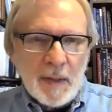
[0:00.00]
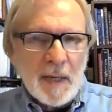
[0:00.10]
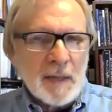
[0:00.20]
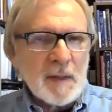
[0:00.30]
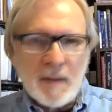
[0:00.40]

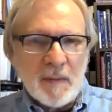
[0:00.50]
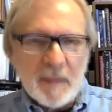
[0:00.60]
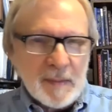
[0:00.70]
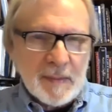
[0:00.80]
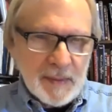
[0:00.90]
And,
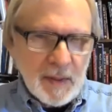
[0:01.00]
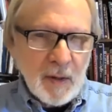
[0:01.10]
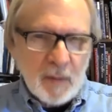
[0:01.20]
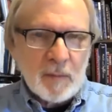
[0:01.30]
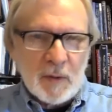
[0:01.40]
you
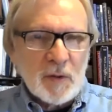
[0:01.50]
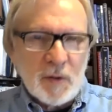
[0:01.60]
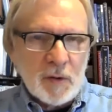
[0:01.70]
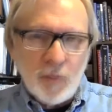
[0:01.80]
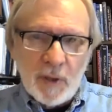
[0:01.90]
know, you,
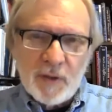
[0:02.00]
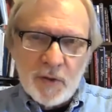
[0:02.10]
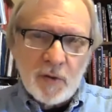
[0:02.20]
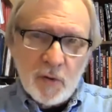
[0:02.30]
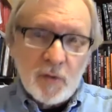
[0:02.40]
you really
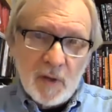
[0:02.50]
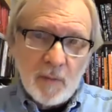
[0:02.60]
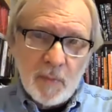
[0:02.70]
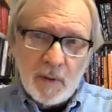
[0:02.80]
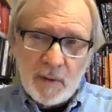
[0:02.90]
should do
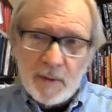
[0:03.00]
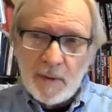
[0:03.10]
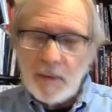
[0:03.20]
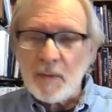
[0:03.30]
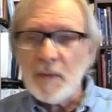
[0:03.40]
something. You